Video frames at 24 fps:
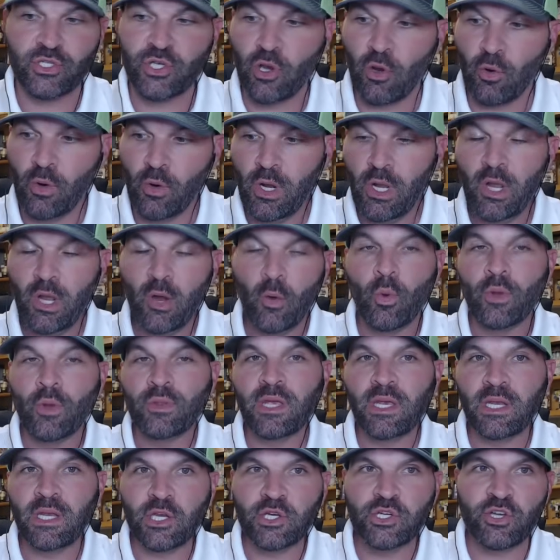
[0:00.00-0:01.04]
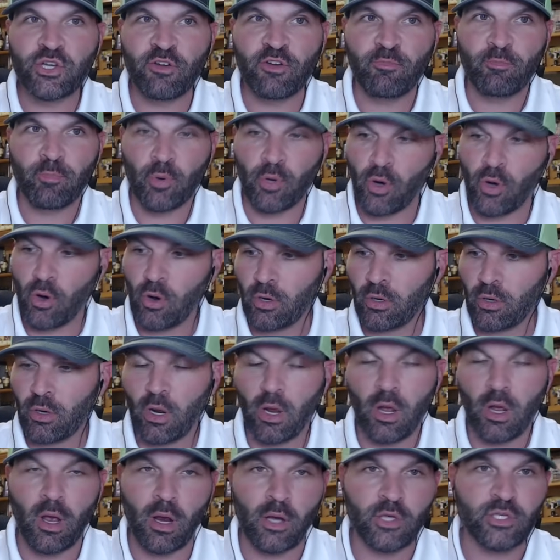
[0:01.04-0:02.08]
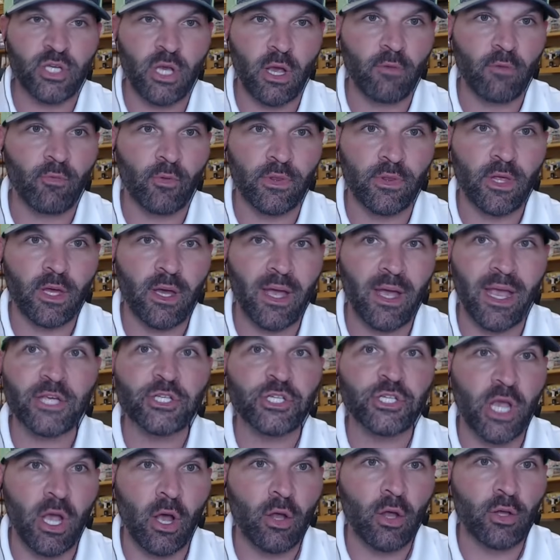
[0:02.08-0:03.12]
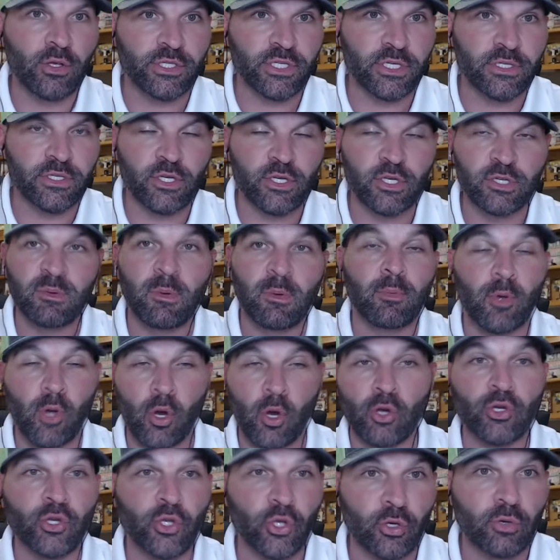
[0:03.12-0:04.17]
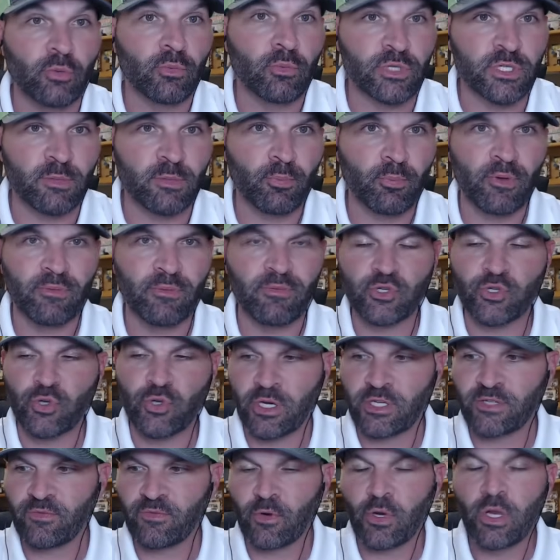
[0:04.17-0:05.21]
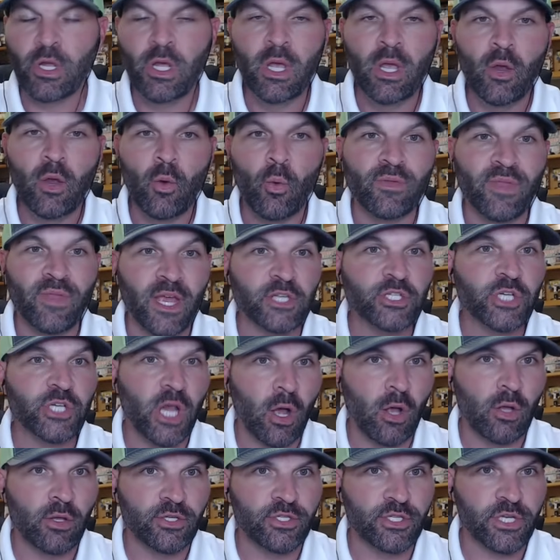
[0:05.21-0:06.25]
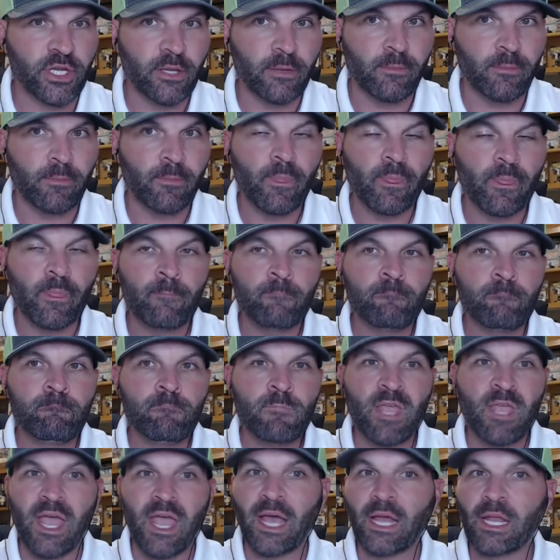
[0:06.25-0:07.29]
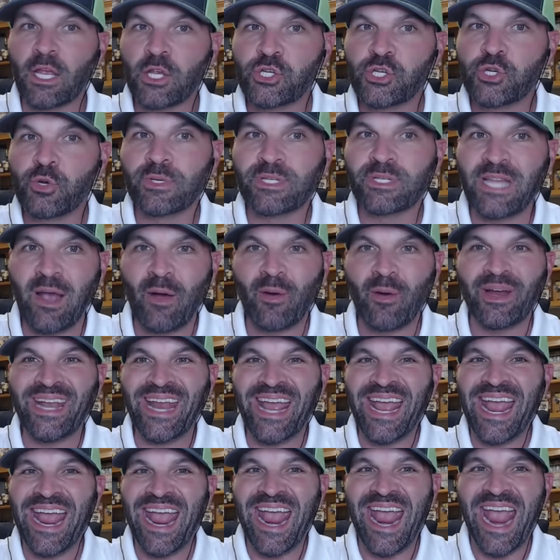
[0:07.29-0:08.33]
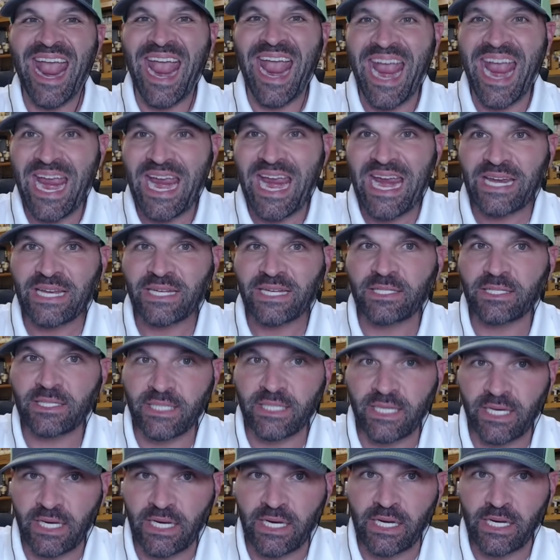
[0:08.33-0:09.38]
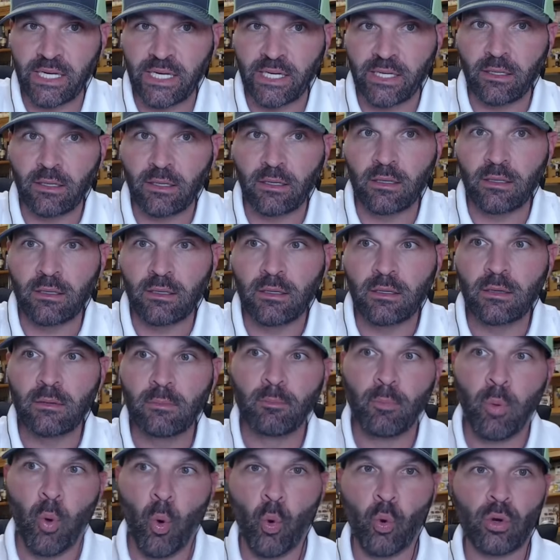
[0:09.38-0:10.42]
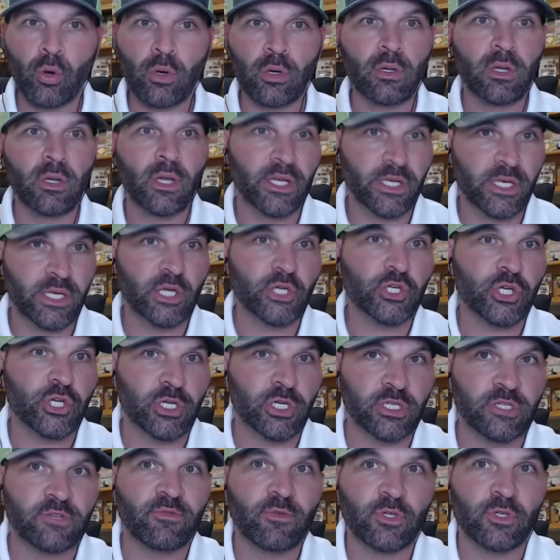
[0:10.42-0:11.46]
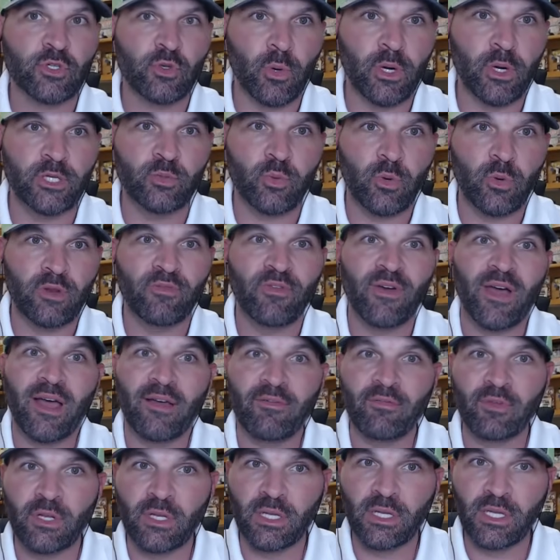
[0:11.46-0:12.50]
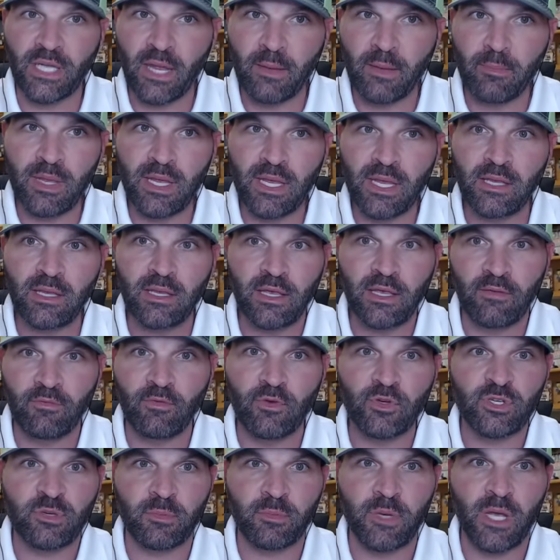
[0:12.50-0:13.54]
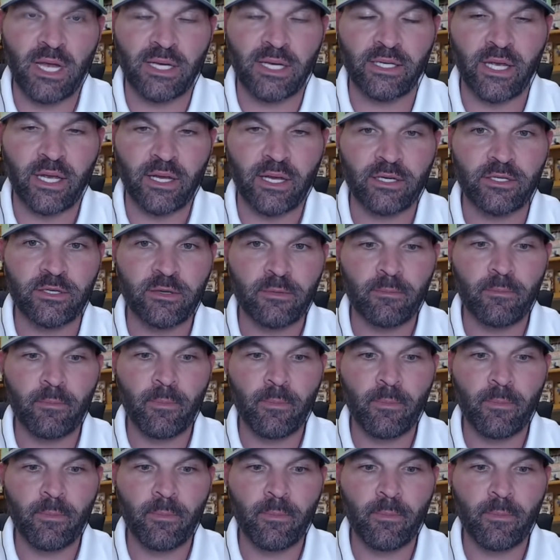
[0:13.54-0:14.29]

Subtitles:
So with the addition of AJ Haulcy, Bernard Gooden was the previous transfer. With AJ Haulcy, LSU is now at 18 portal additions for 2025. Let me give you some context.